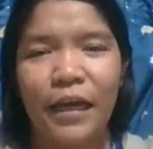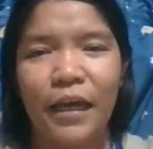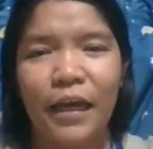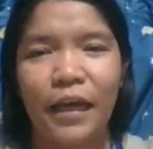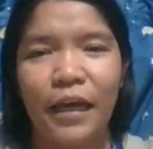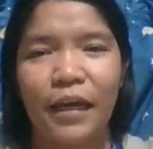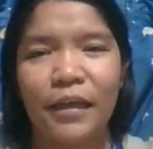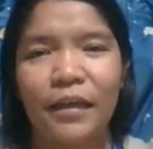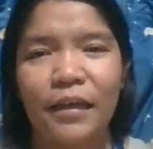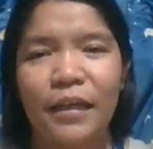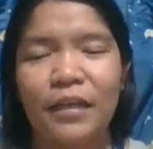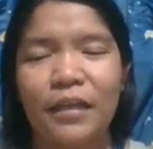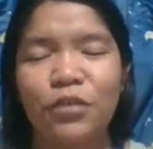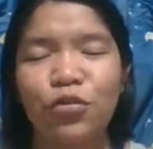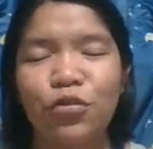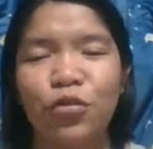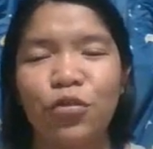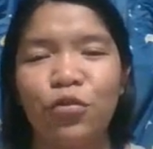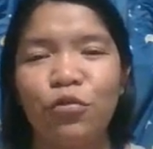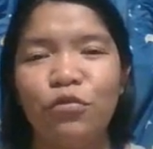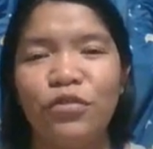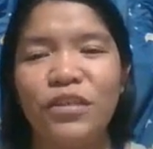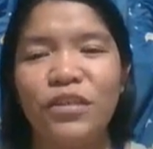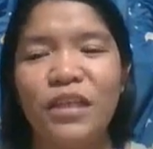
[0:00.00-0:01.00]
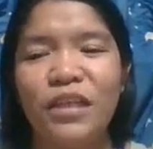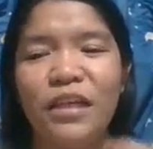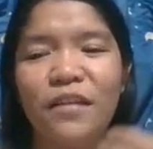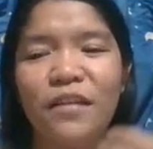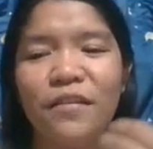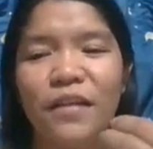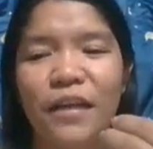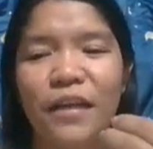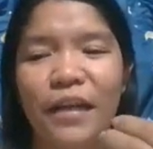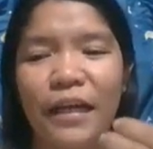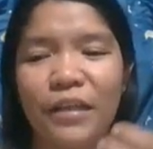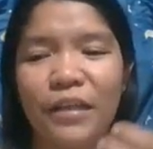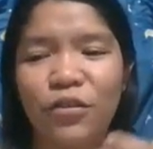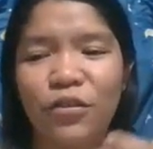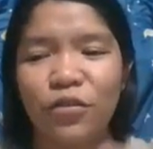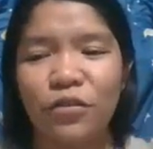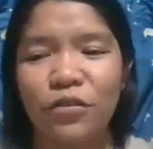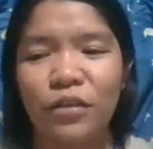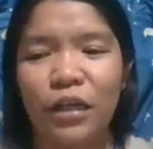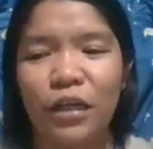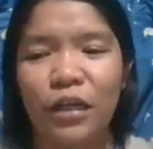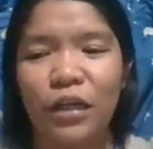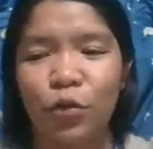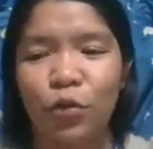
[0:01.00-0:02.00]
In introducing the
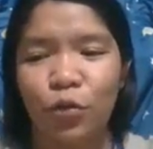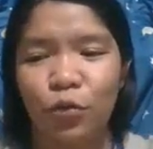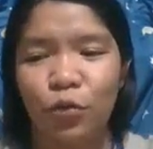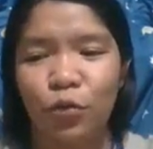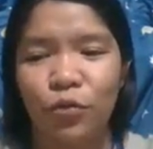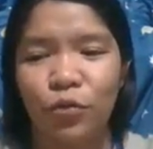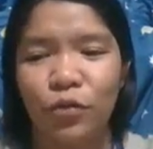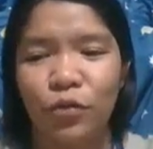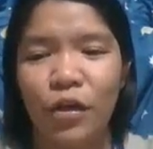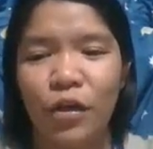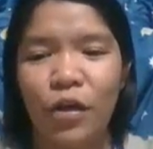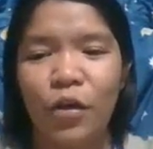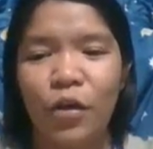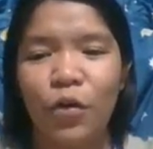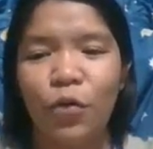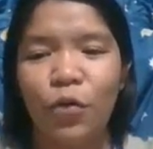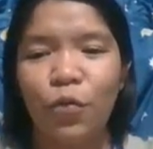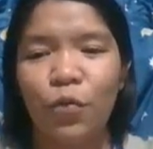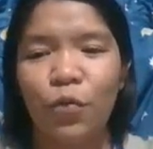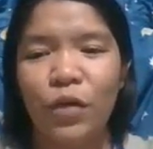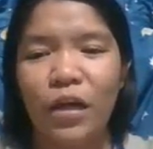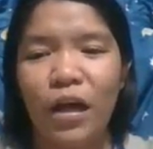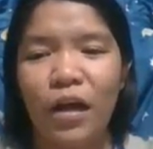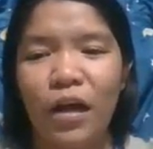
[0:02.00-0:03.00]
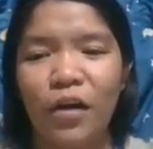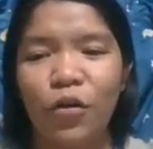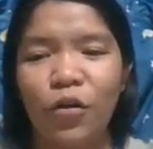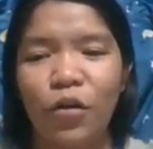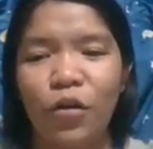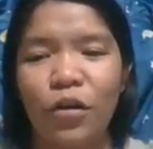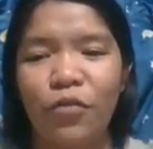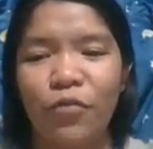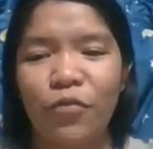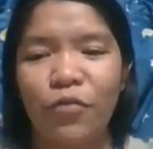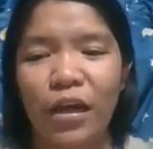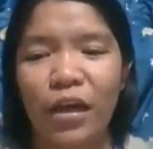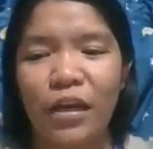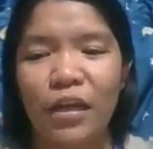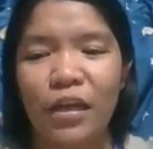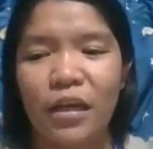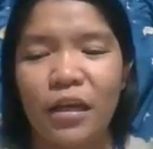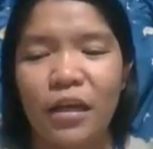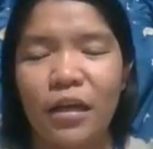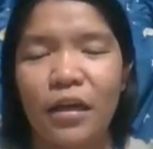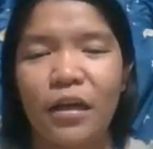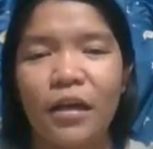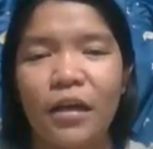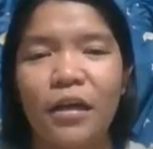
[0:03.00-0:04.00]
lesson alone, we are
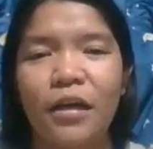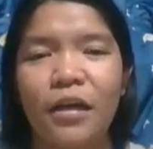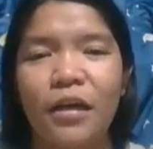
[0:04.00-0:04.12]
already